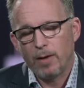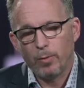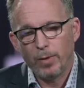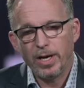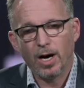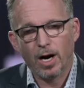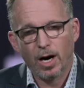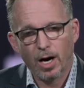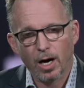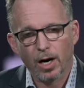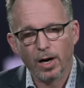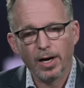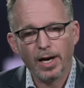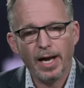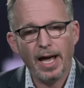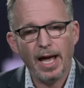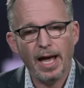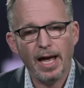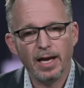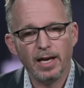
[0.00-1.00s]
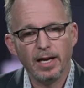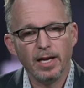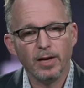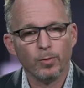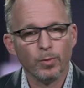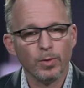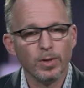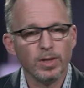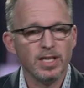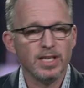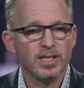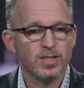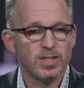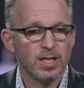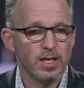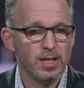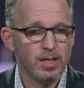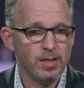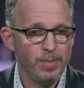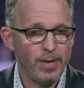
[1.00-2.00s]
we are. And it really is
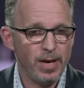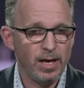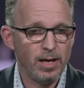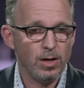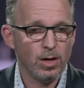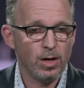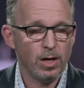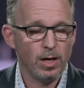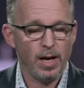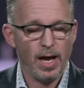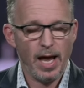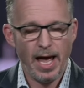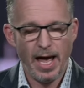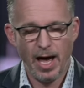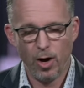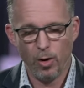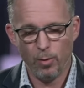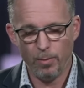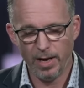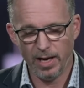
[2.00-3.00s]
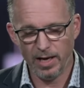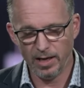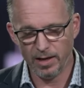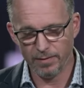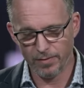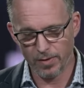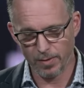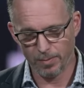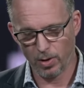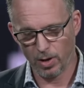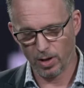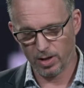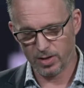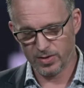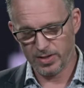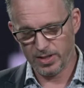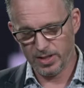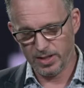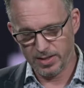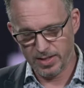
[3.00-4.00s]
going to depend on how many of the
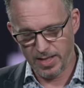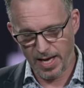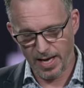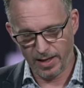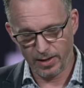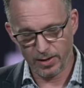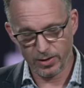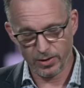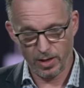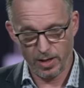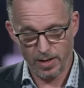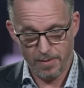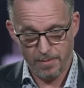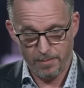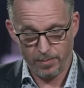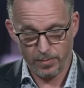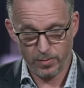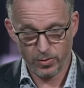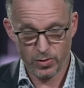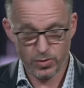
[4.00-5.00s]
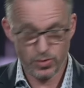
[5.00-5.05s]
policies that um,